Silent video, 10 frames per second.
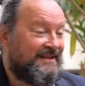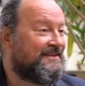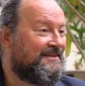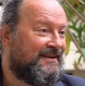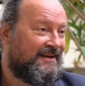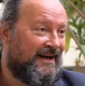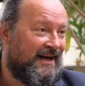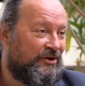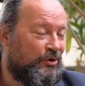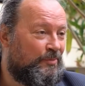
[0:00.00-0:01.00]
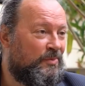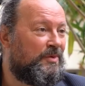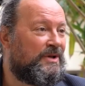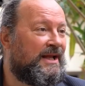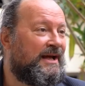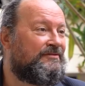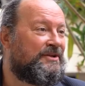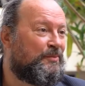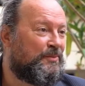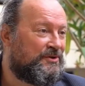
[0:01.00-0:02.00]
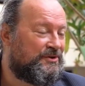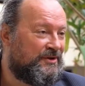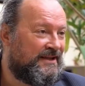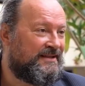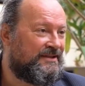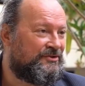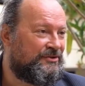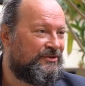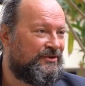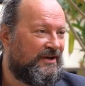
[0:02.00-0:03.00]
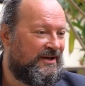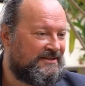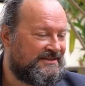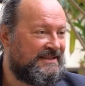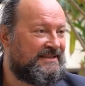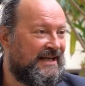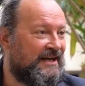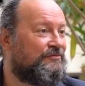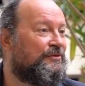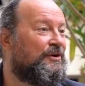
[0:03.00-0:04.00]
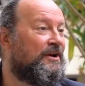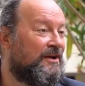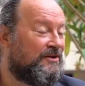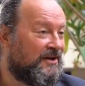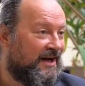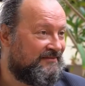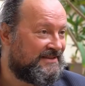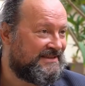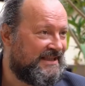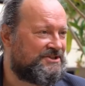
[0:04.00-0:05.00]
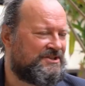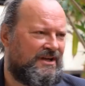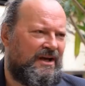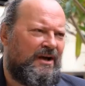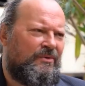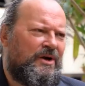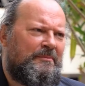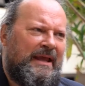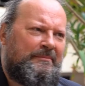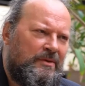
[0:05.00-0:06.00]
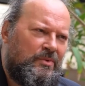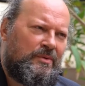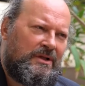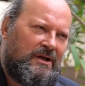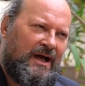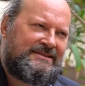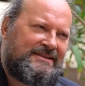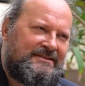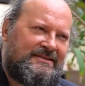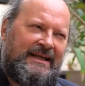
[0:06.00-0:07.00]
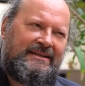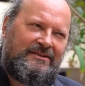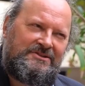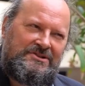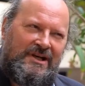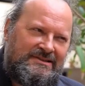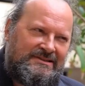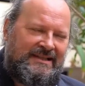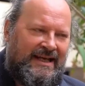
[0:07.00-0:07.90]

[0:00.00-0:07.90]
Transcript: and I hope we'll have the opportunity to sit down for another conversation where maybe we will concentrate on just